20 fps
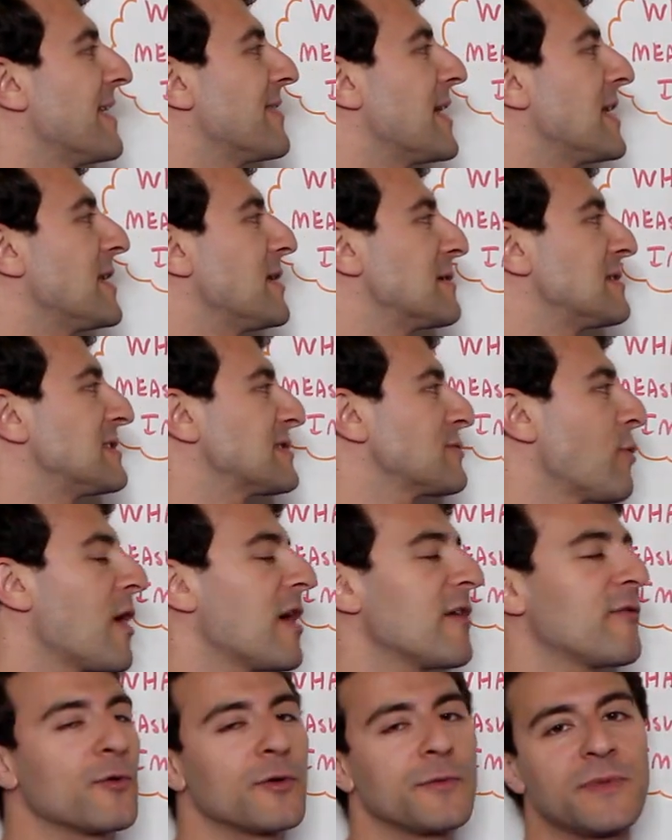then your
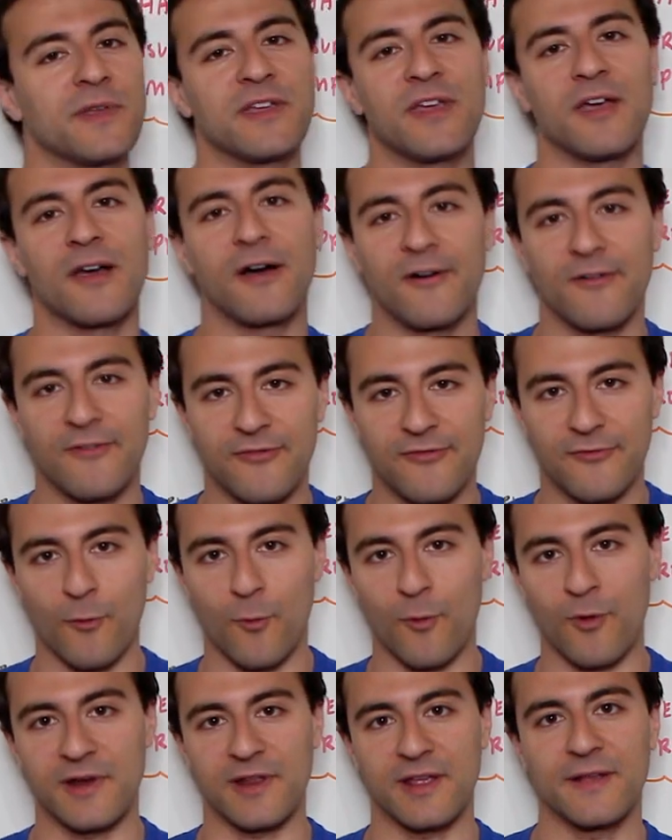SWOLF would be a
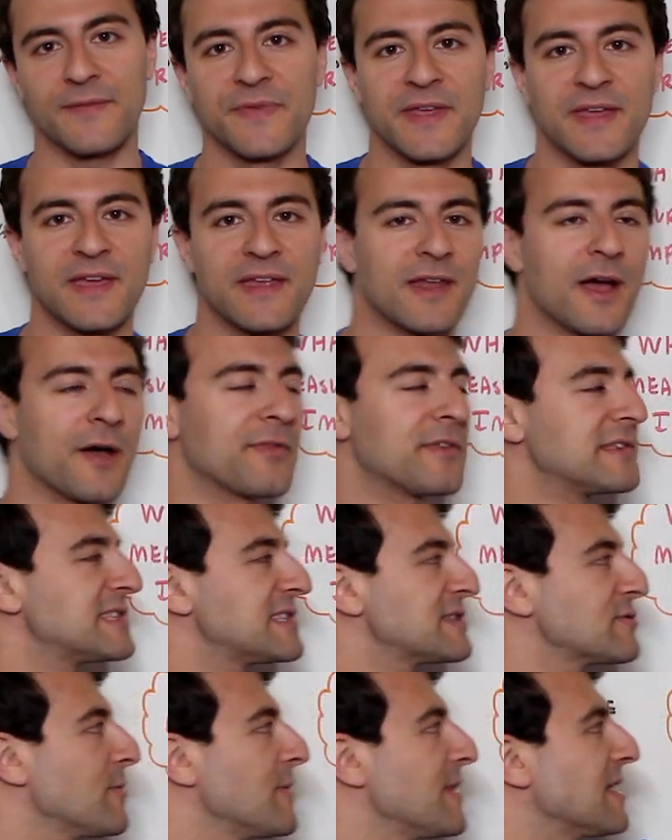40. Now this
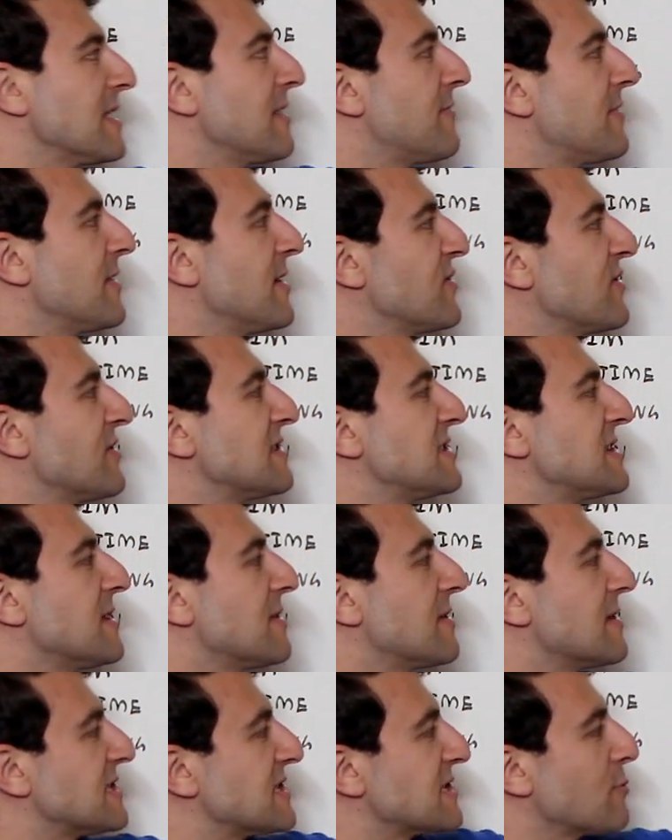swimming efficiency,
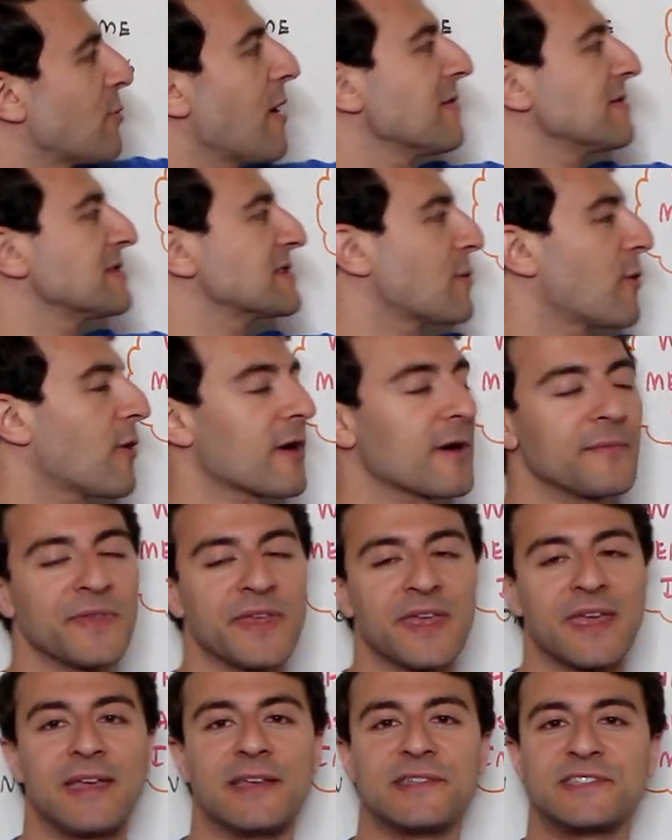this SWOLF score,
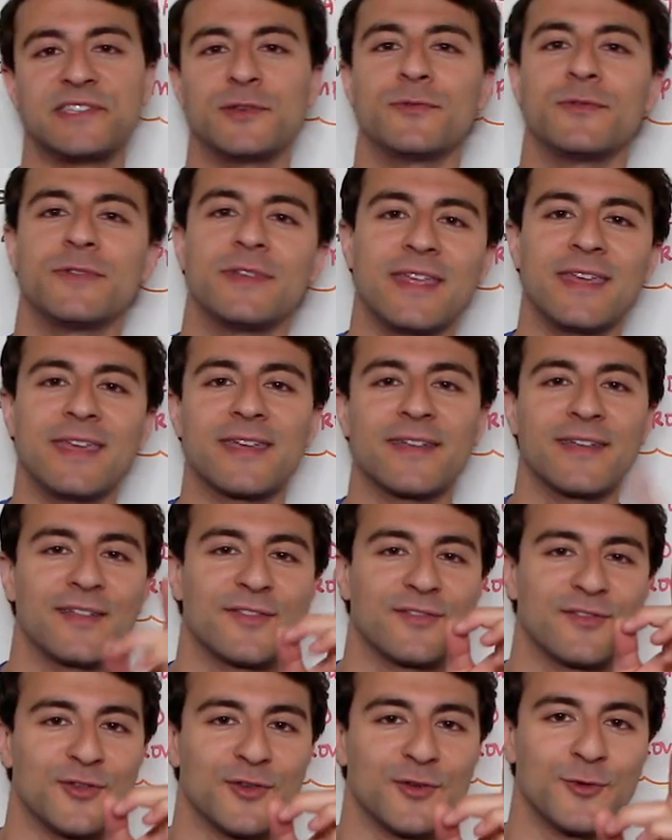is unique
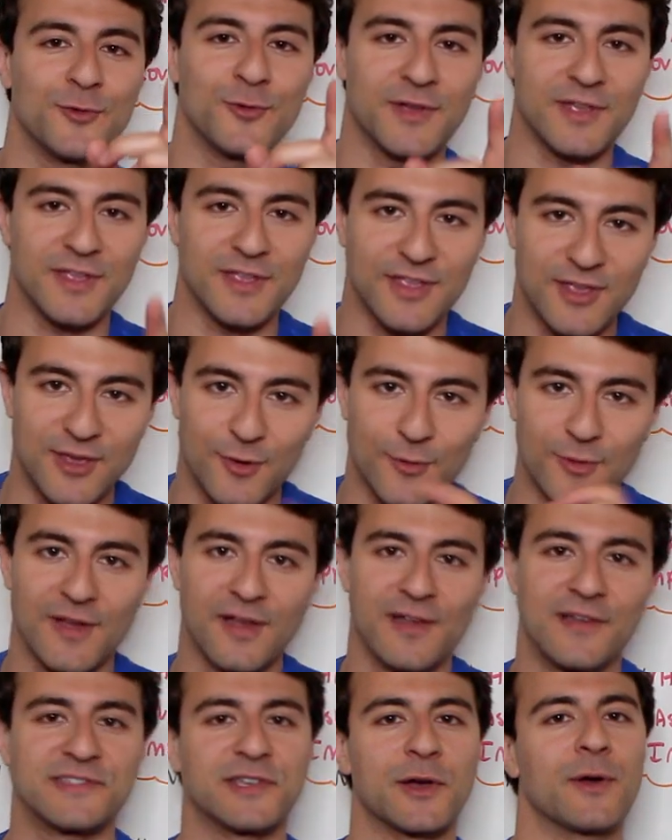to you.
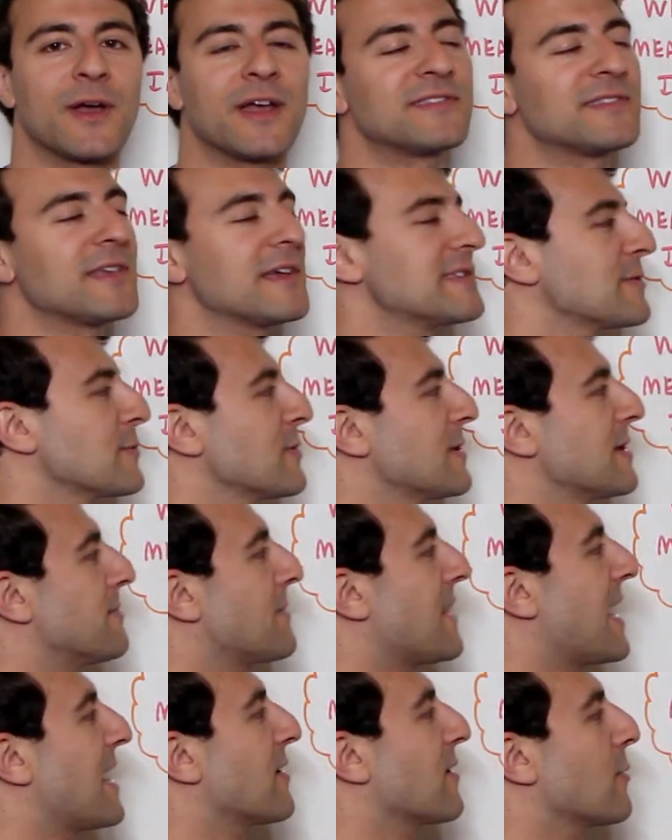So it doesn't really
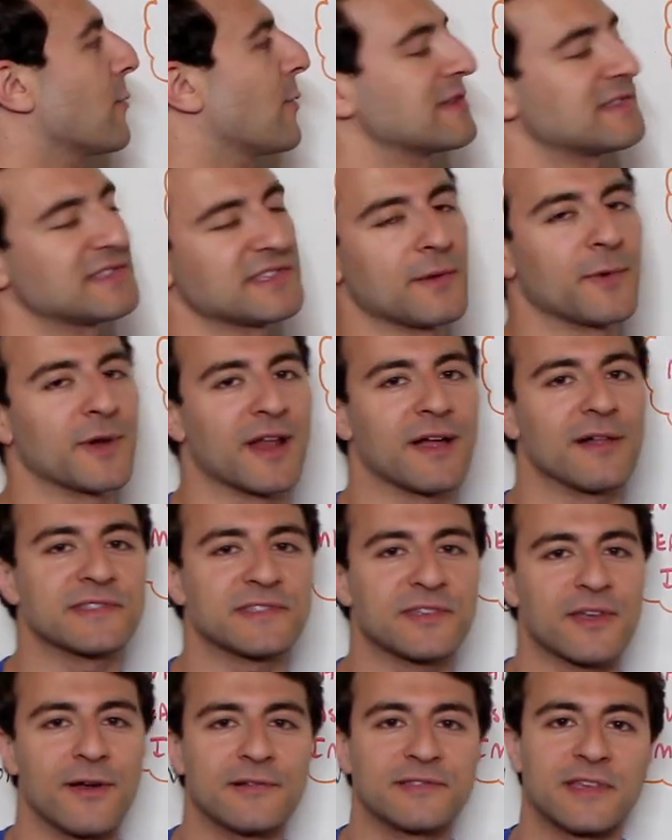matter what someone else
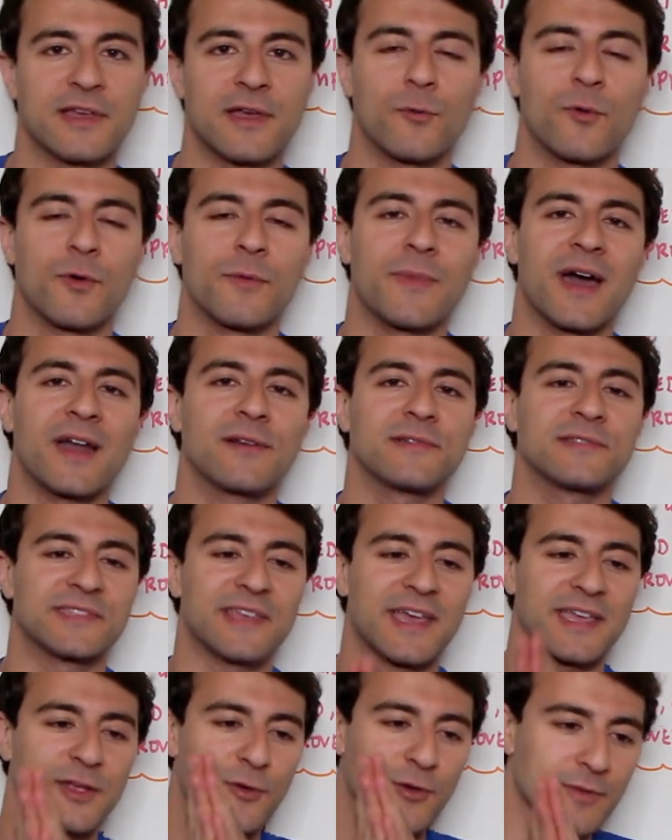goes. What matters is
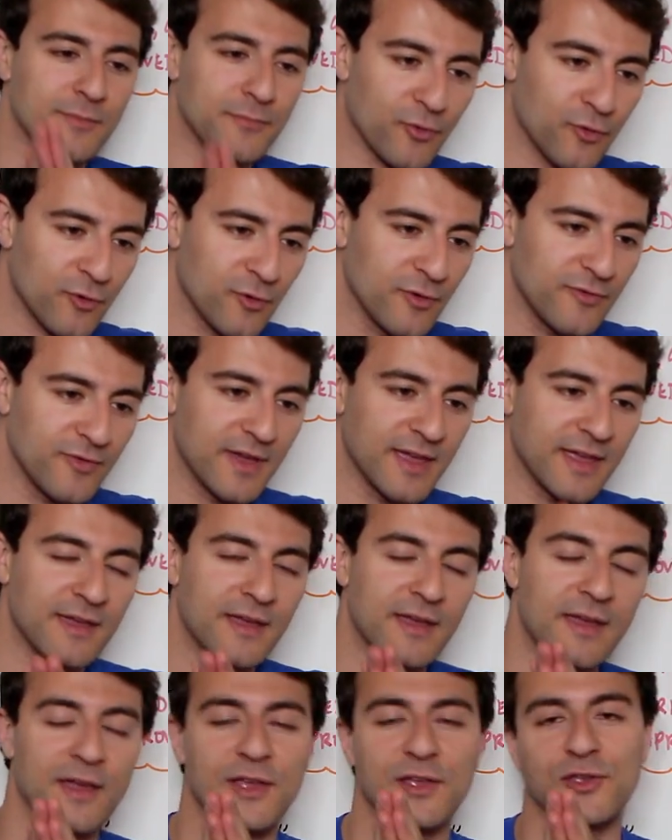that you're improving
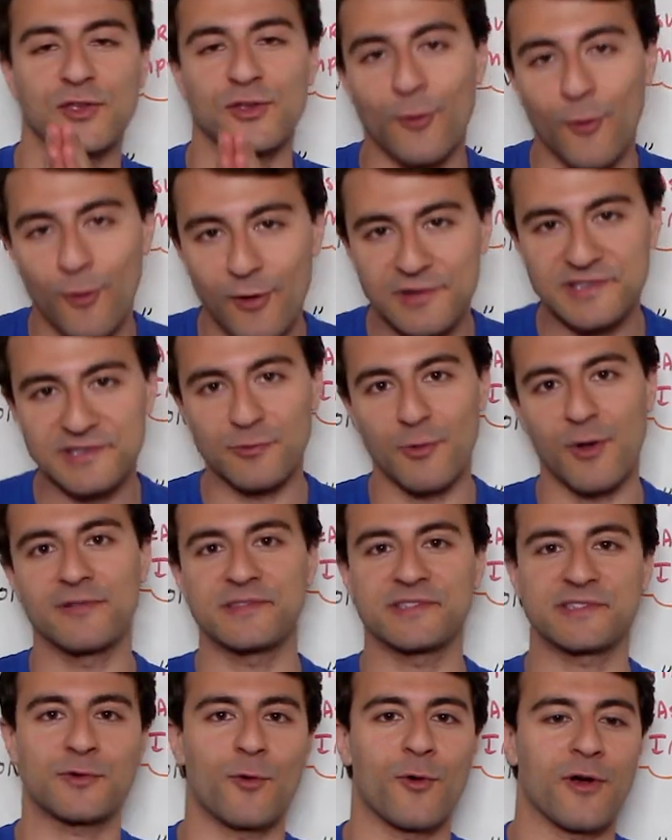your
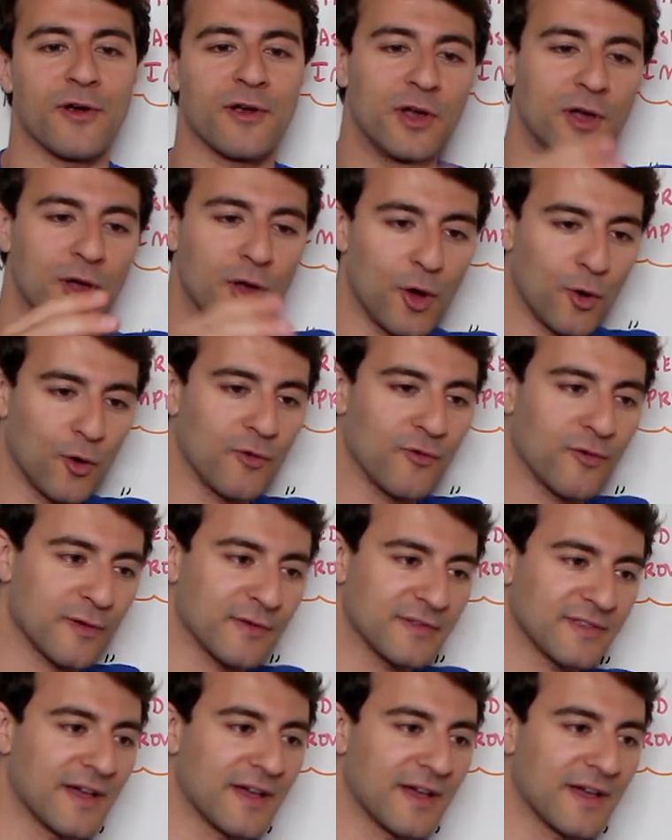SWOLF score over